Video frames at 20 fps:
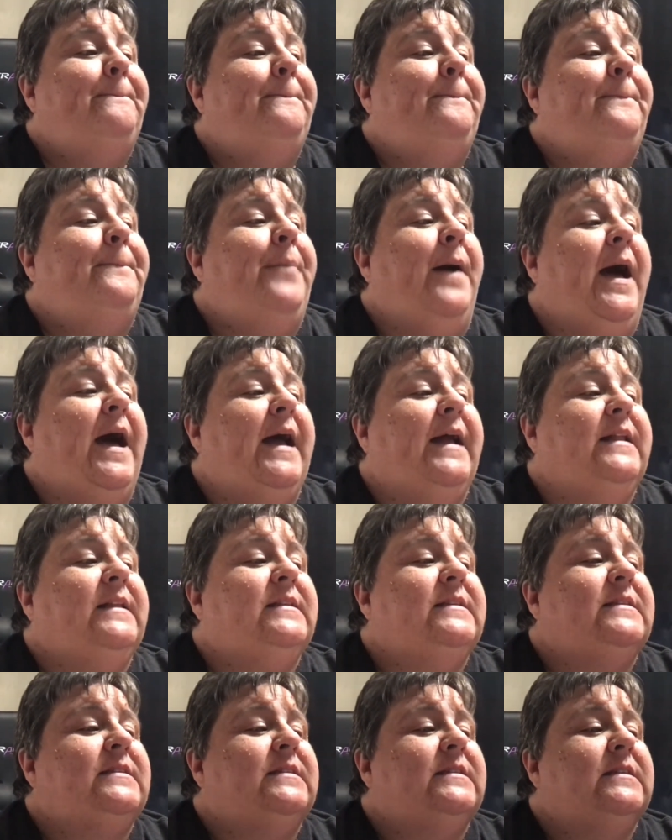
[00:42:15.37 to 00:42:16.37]
But,
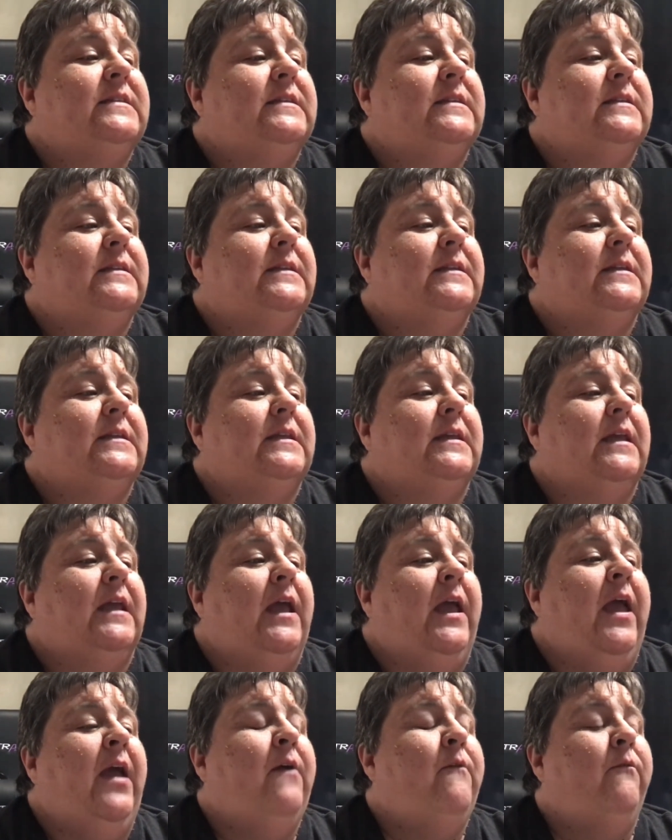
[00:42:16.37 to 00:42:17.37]

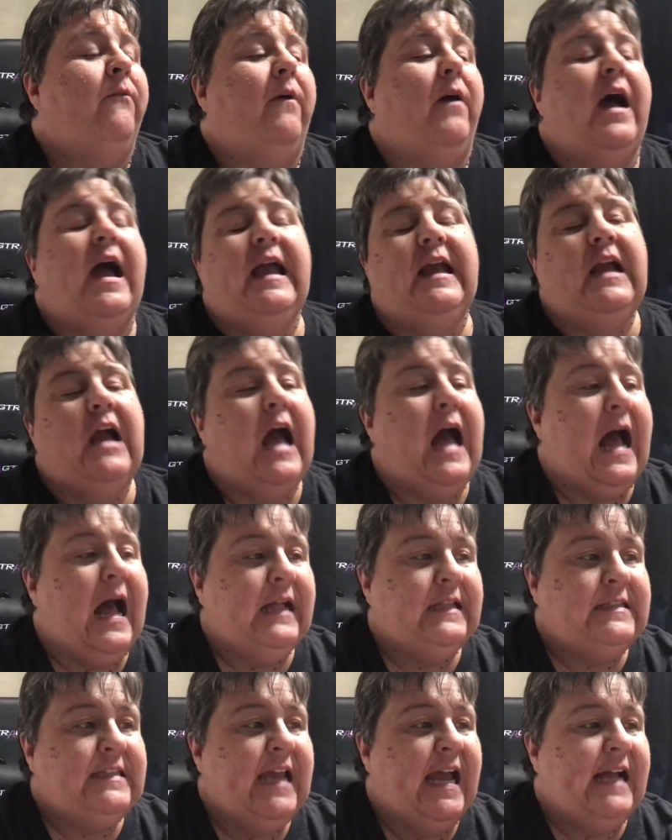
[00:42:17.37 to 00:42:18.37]
and I
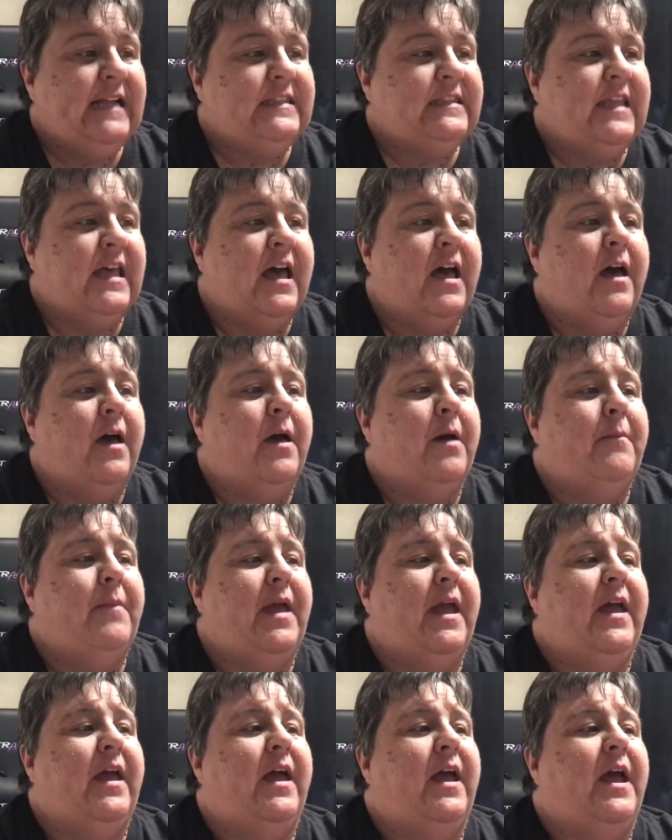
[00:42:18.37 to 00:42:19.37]
contact them
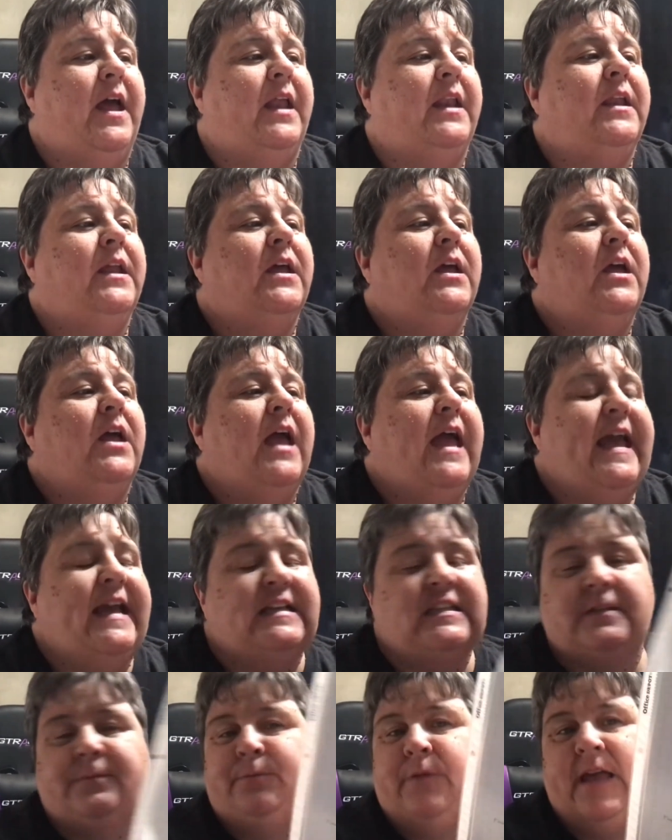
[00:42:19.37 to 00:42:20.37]
and
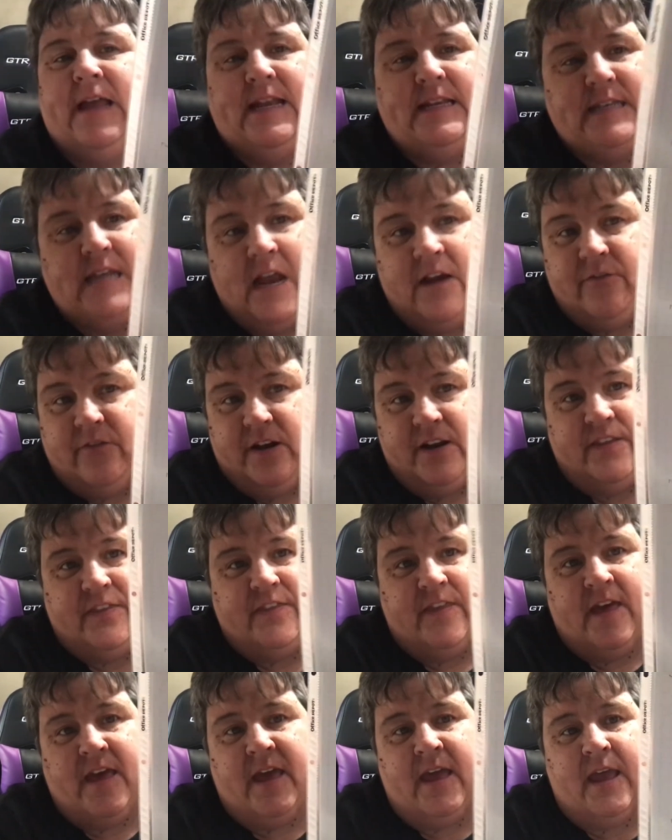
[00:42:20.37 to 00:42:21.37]
explained
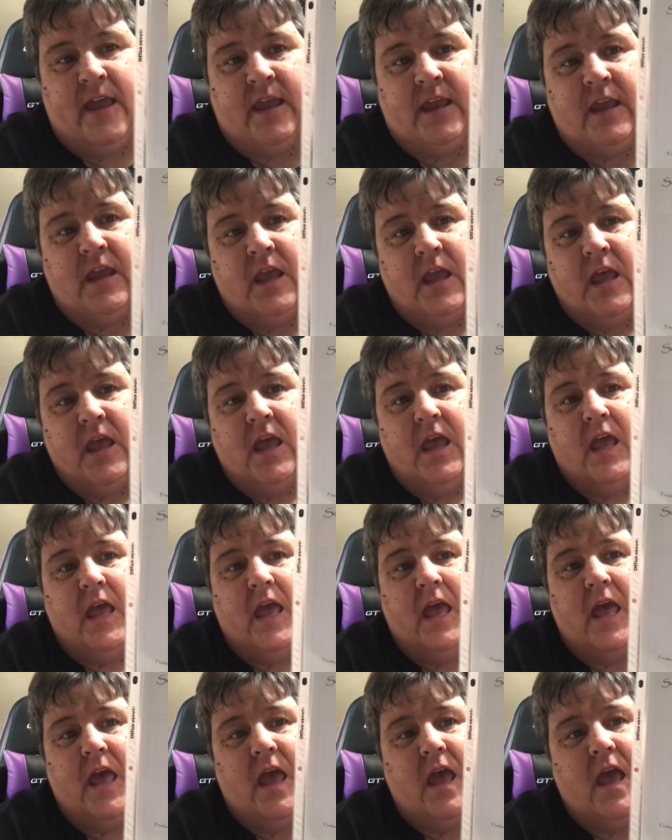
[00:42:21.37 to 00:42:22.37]
everything,
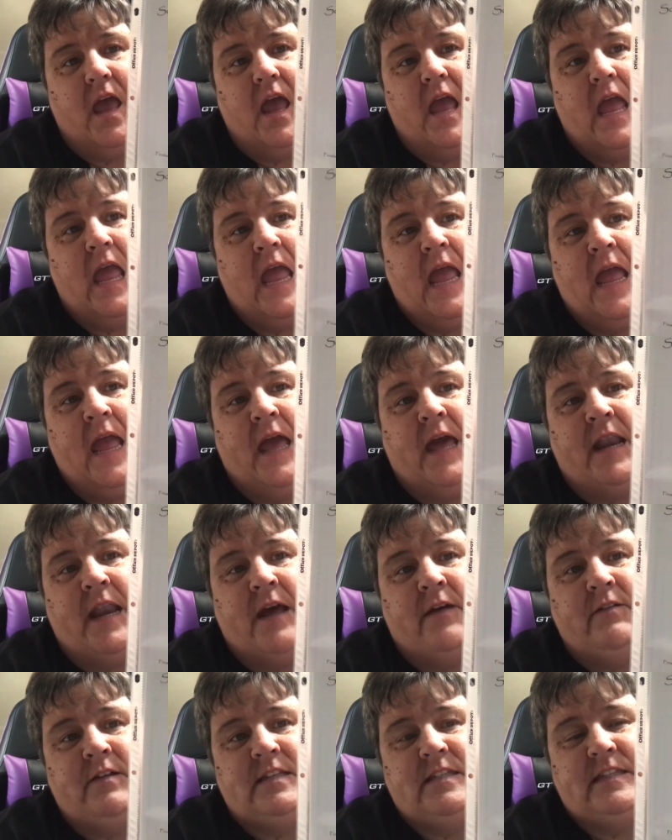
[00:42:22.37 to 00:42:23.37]
and
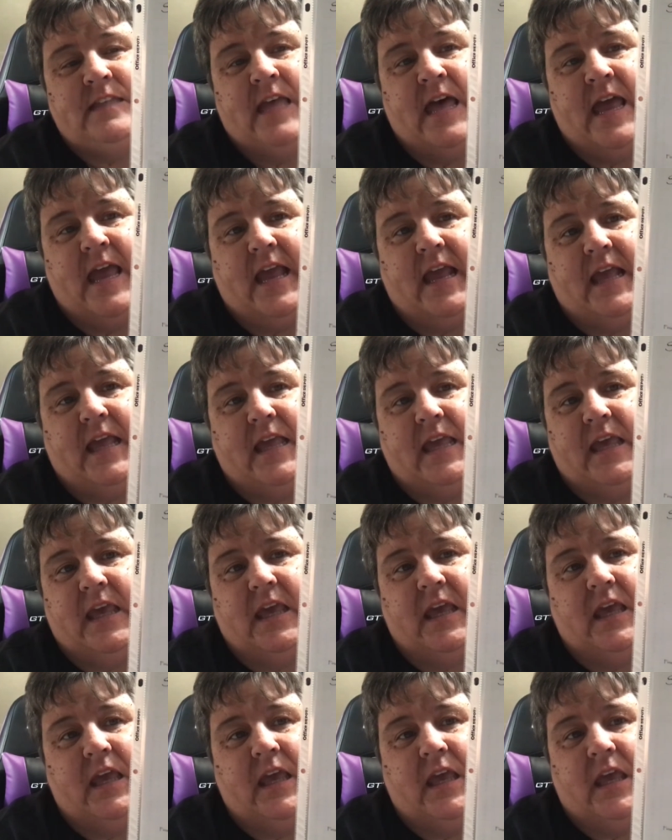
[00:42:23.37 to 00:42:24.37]
I was like,
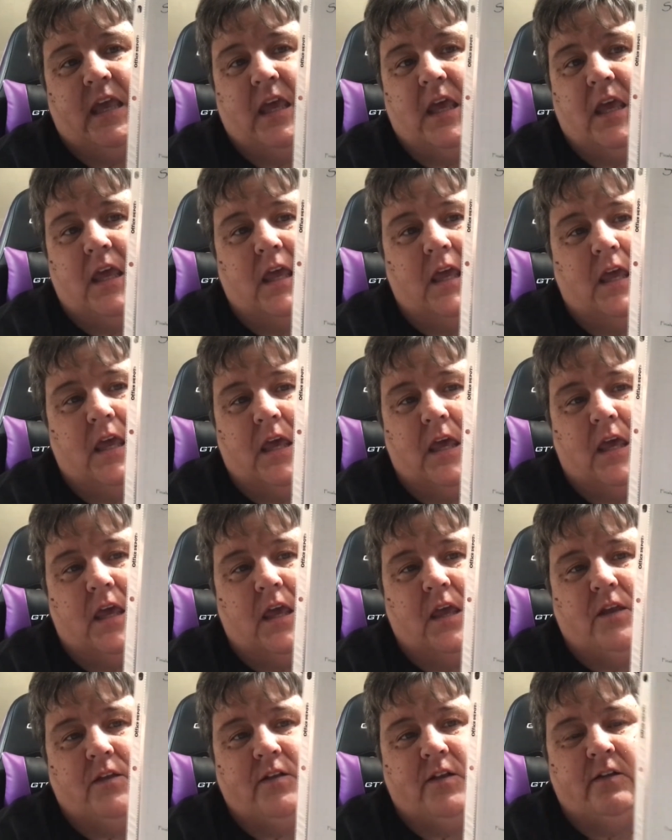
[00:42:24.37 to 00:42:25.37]

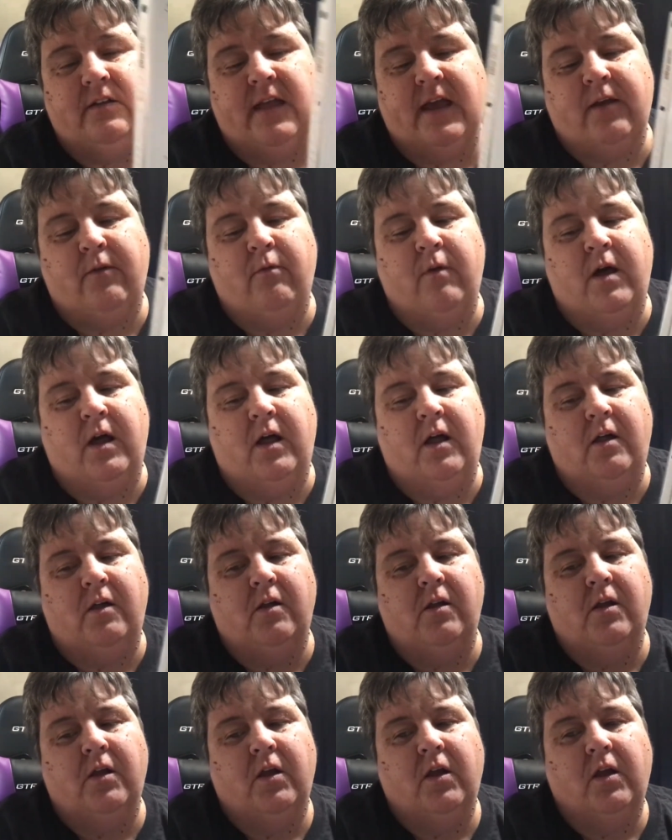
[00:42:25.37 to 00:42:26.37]
they're like,
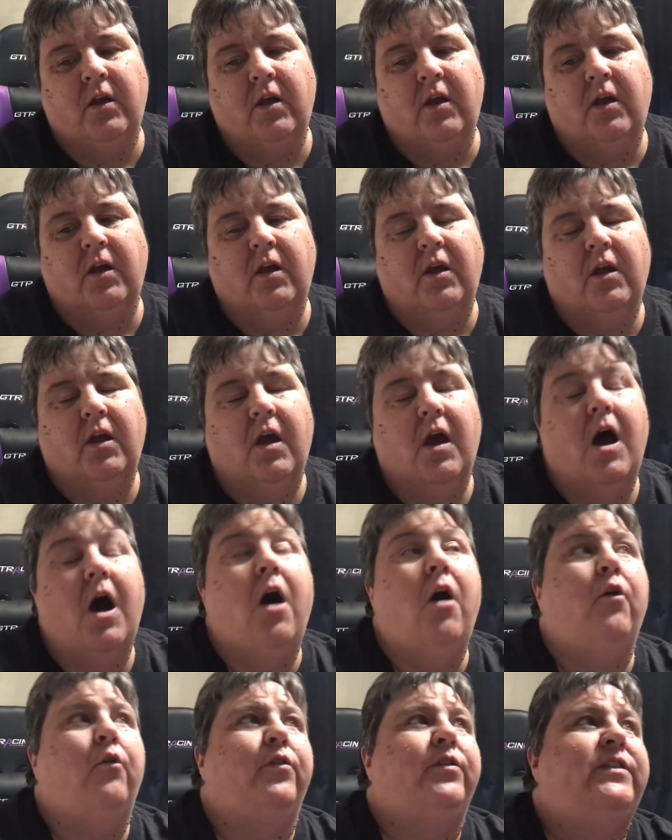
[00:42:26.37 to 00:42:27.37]
well,
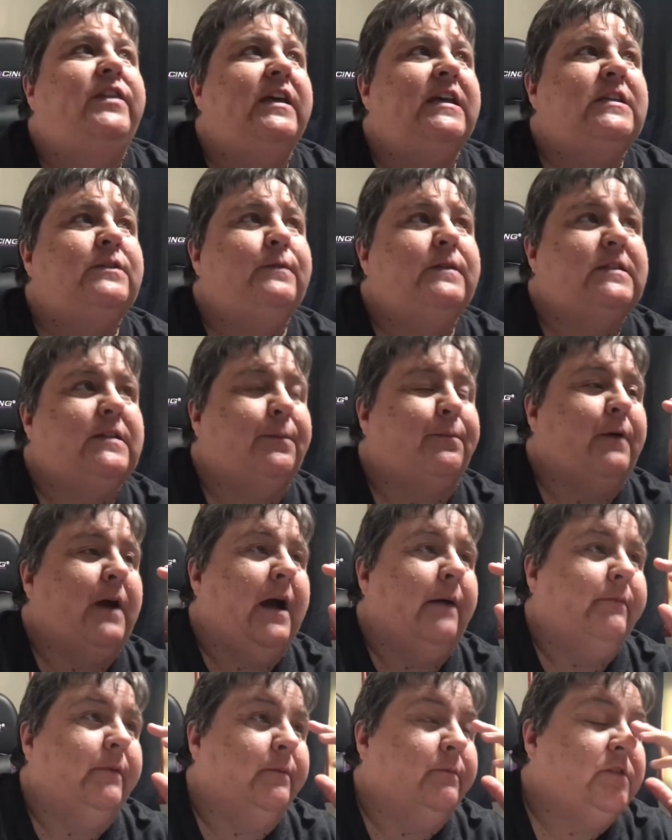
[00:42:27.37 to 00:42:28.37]
oh, this was the
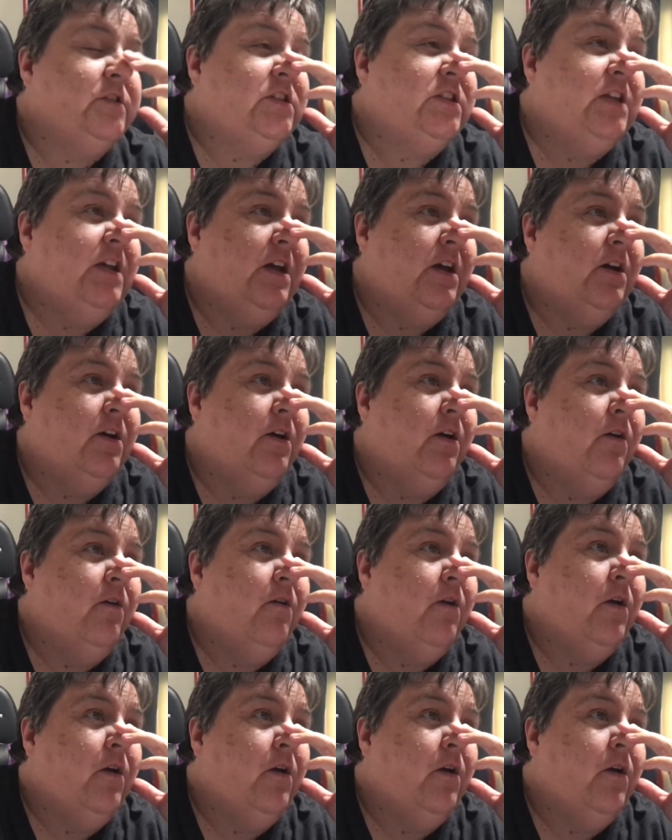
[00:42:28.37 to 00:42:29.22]
problem too,